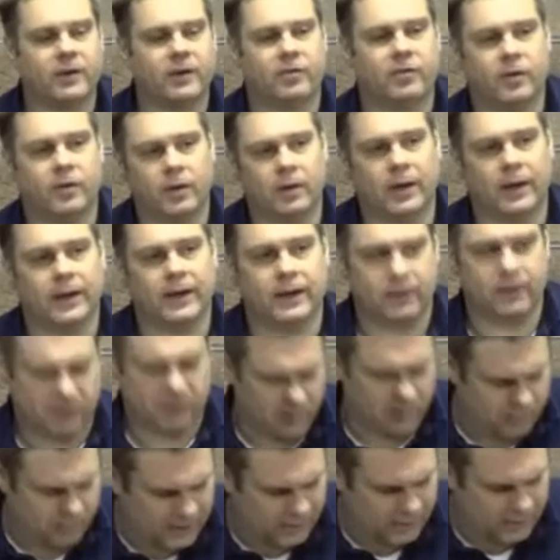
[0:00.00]
if you like,
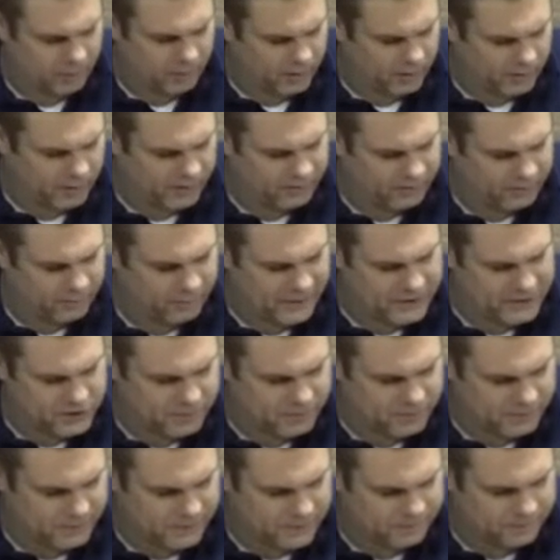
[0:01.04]
the people of
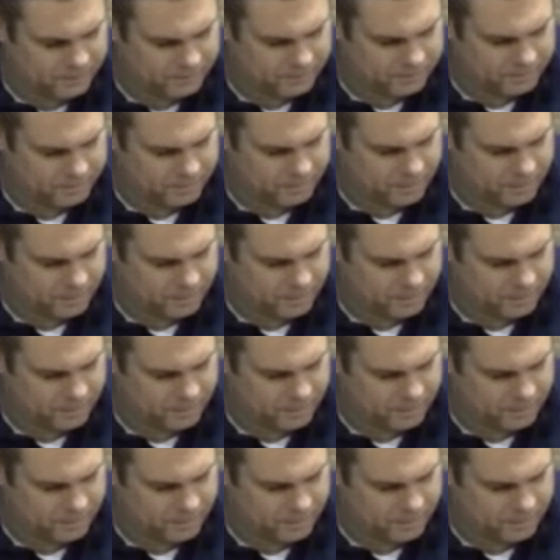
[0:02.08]
Benjamin.